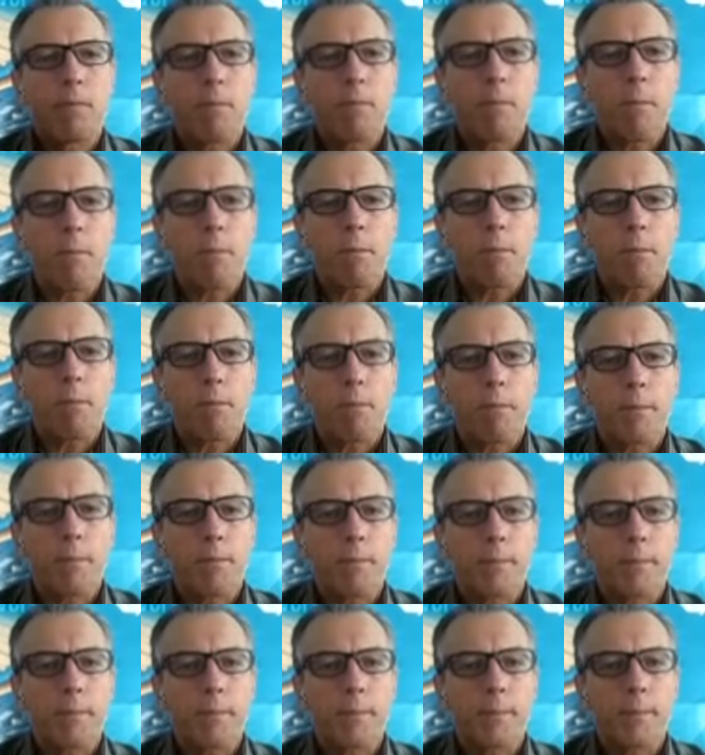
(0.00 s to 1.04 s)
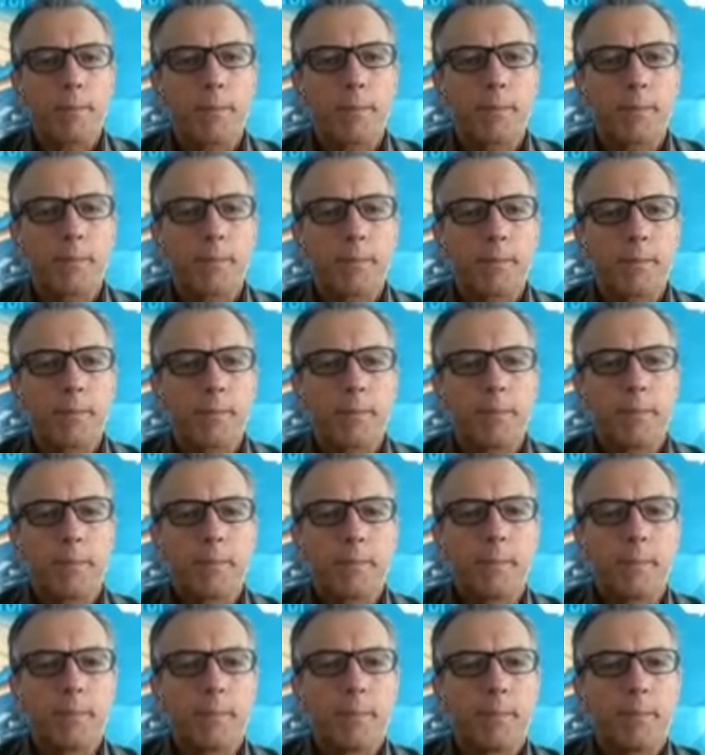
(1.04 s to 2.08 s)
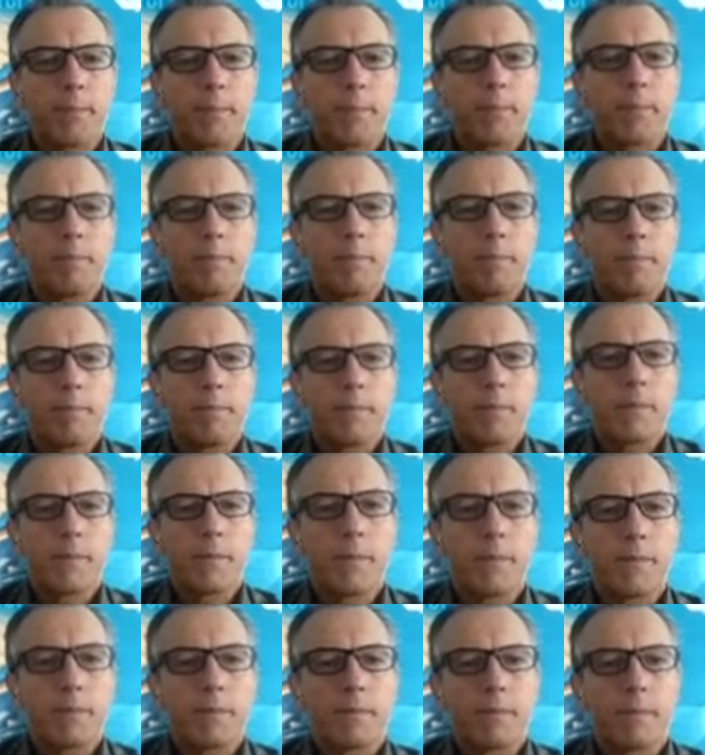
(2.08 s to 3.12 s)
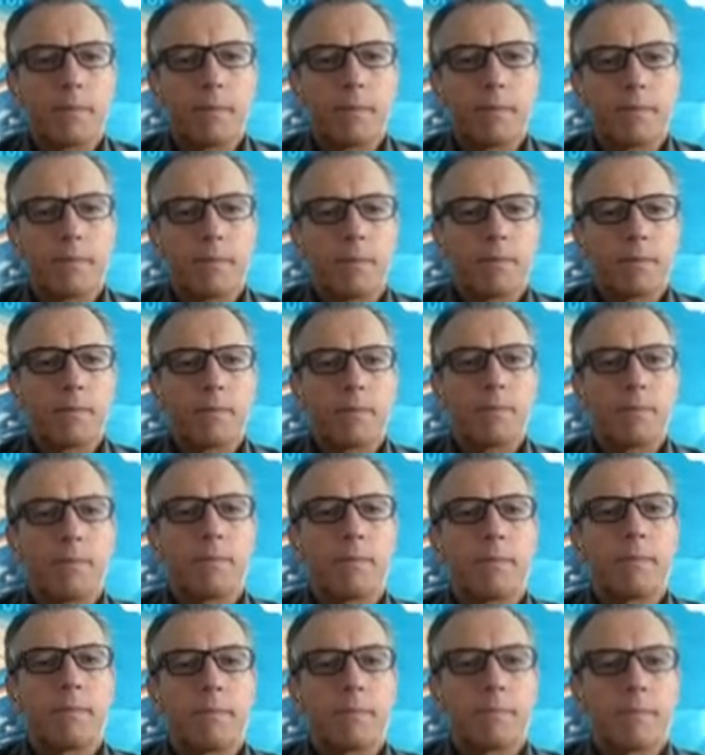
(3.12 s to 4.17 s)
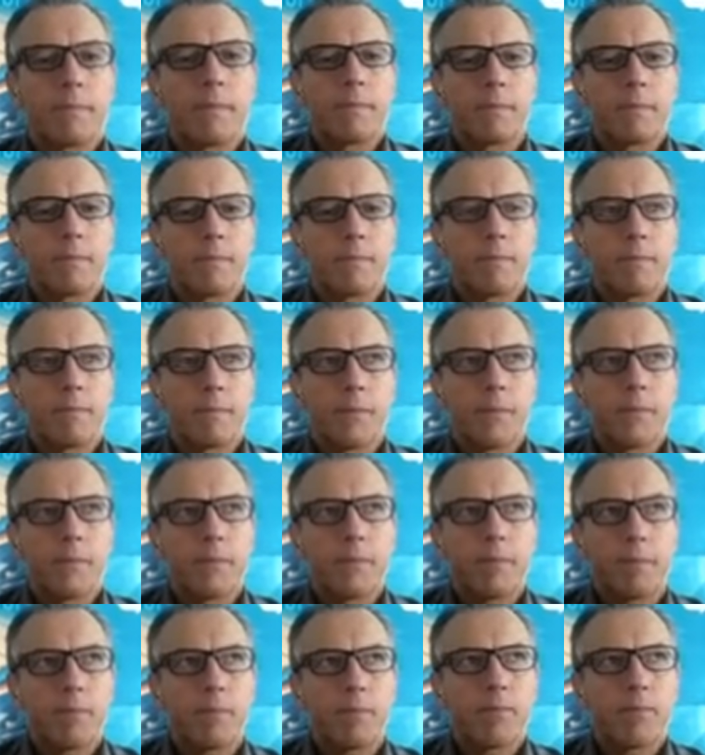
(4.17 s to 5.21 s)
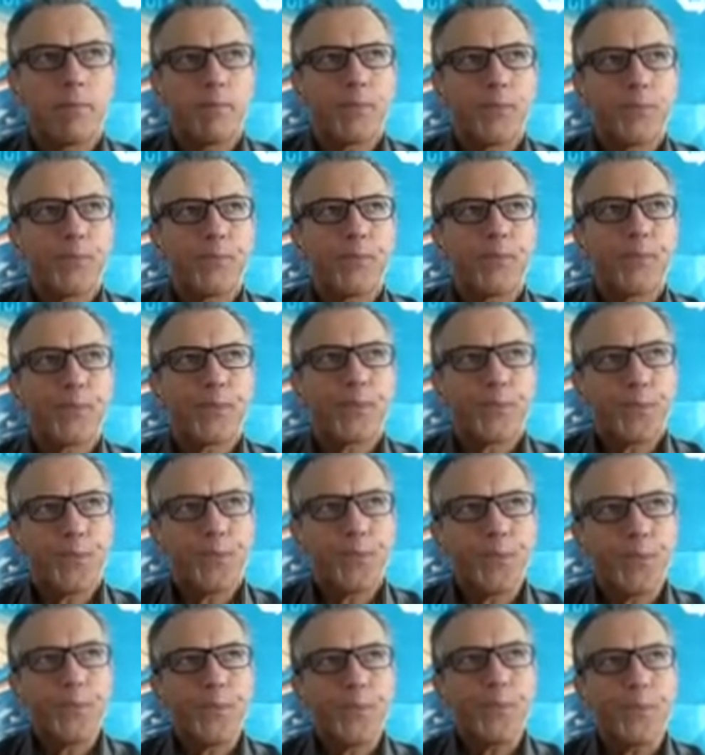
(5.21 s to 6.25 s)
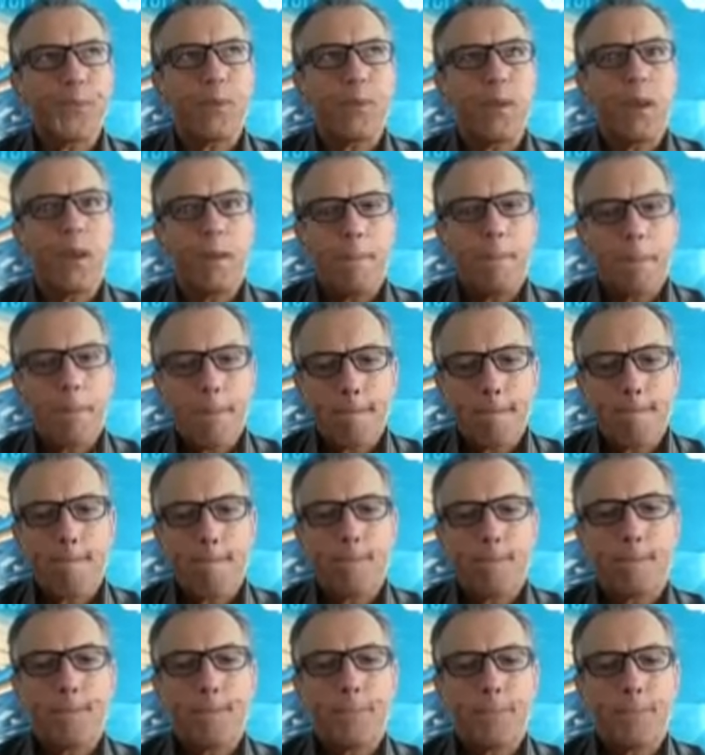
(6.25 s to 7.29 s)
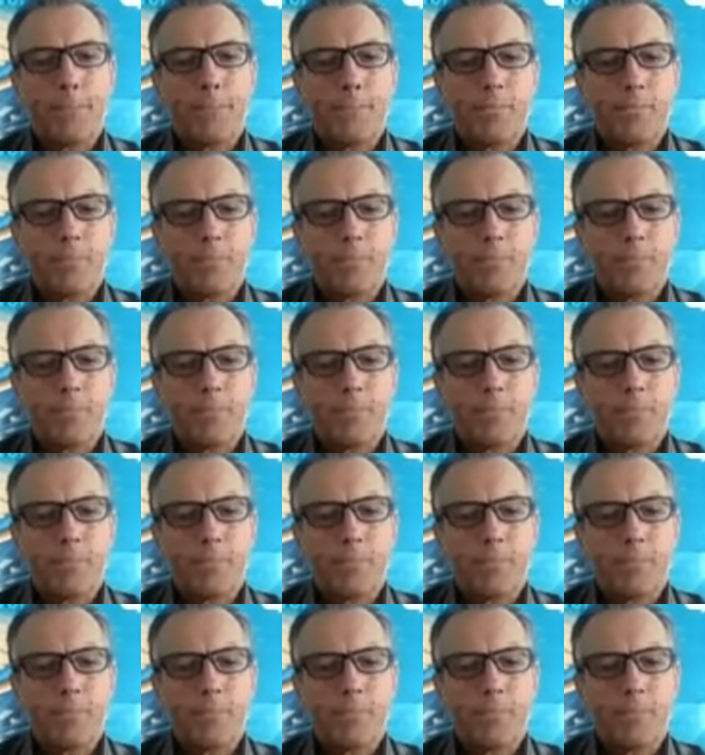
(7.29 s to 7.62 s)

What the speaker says: The person shown says nothing.